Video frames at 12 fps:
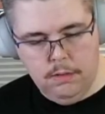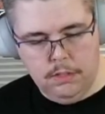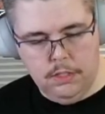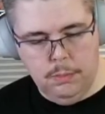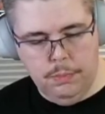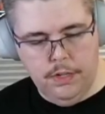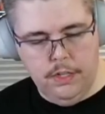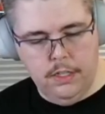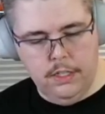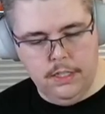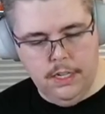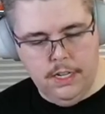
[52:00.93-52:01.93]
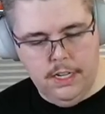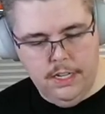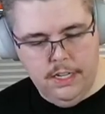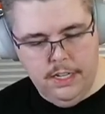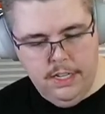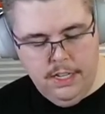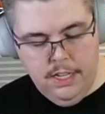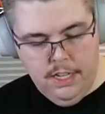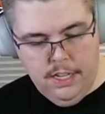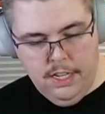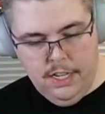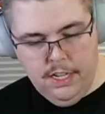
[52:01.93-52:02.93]
original printer design.
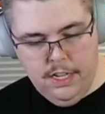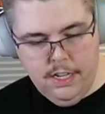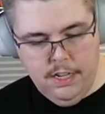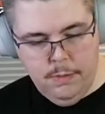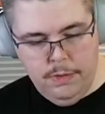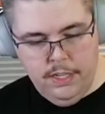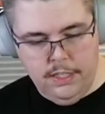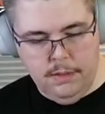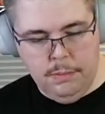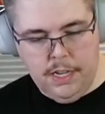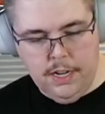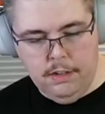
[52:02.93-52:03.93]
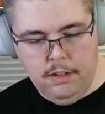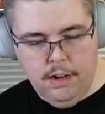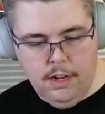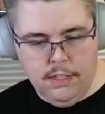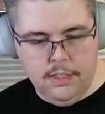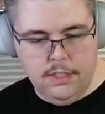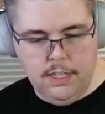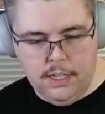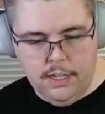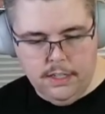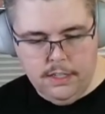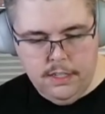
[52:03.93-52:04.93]
We need some Kenrog
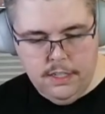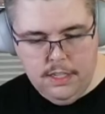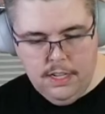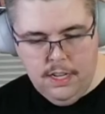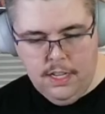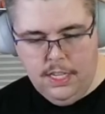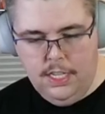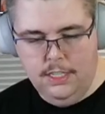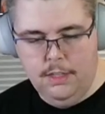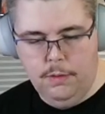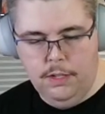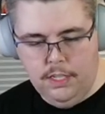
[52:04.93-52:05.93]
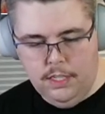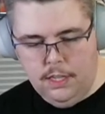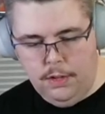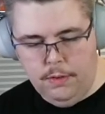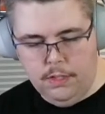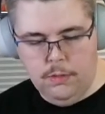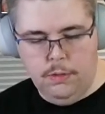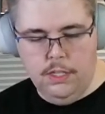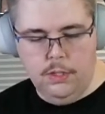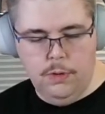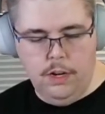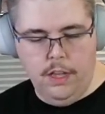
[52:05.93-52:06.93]
stickers. He's the one that did the Rook
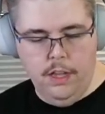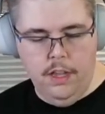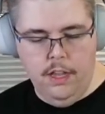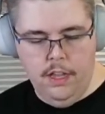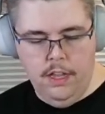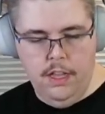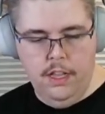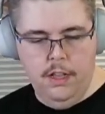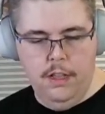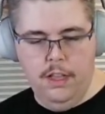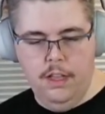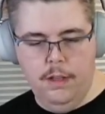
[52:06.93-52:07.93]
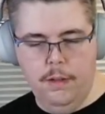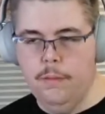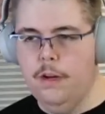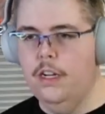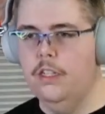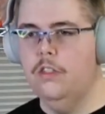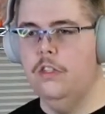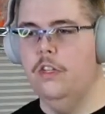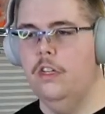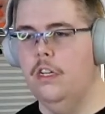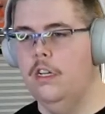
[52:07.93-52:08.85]
2020 mods.